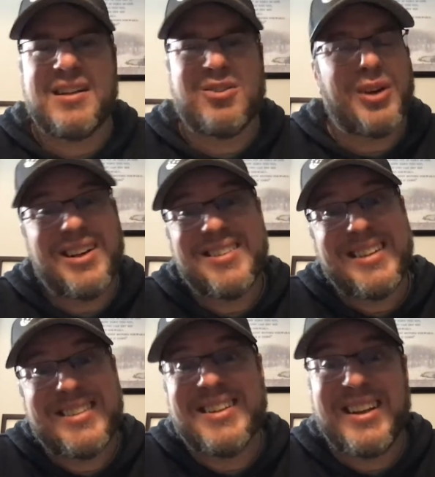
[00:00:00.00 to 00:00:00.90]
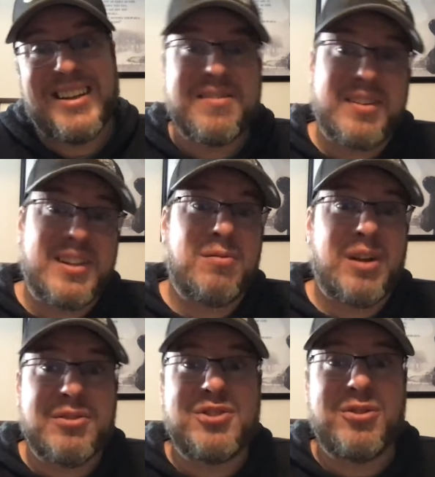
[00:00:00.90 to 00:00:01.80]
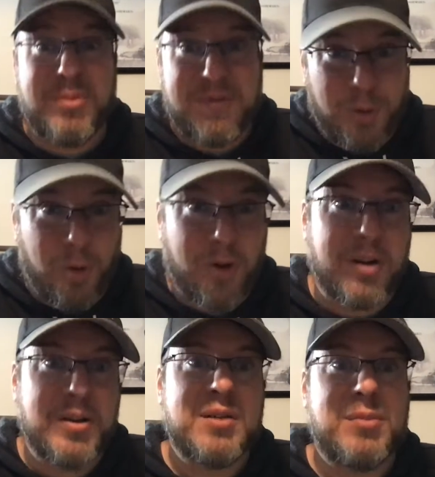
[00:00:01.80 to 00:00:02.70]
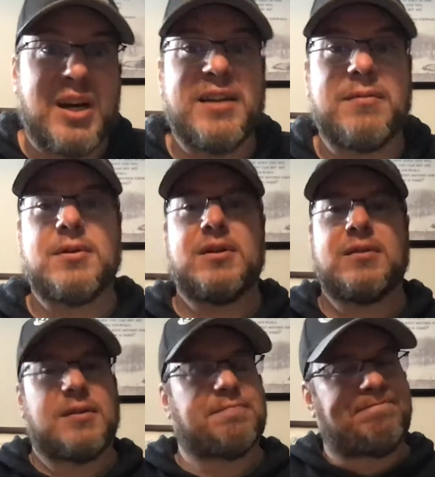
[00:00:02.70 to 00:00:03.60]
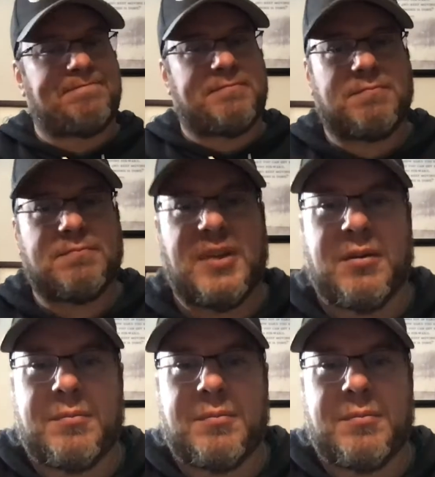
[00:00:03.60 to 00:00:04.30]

Quite honestly, it's not any different than what I was doing before, but you know,